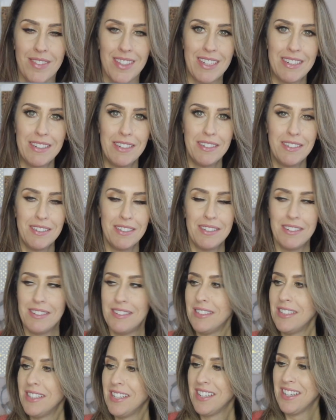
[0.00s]

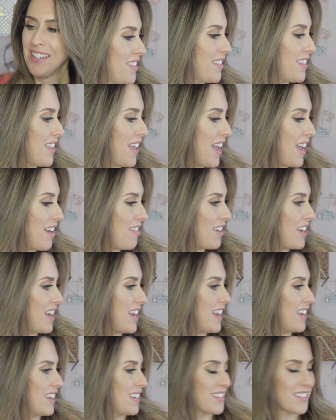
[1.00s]
Oh, there it
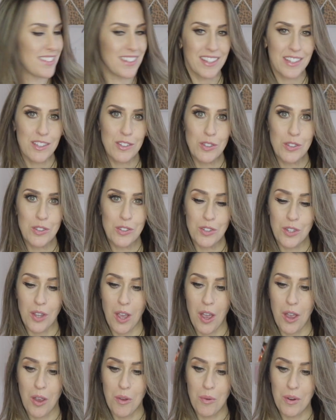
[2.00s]
is. It's
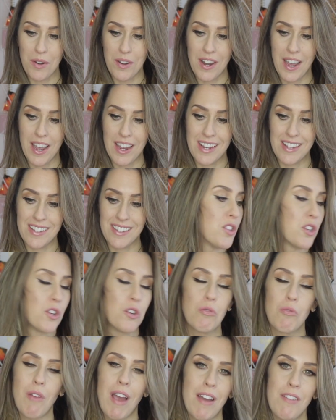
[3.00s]
so nice. The
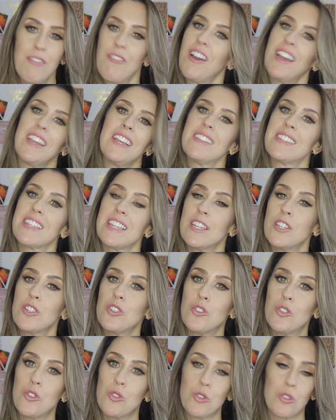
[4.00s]
Graphite
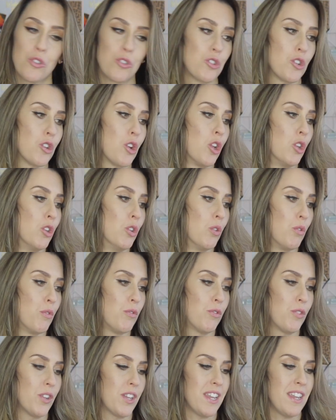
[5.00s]
is just
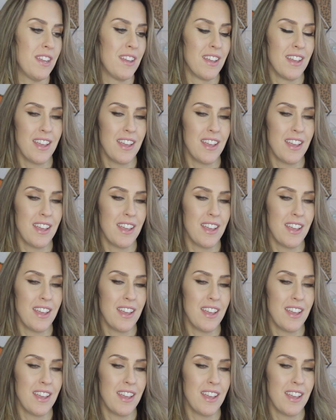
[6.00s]
lovely.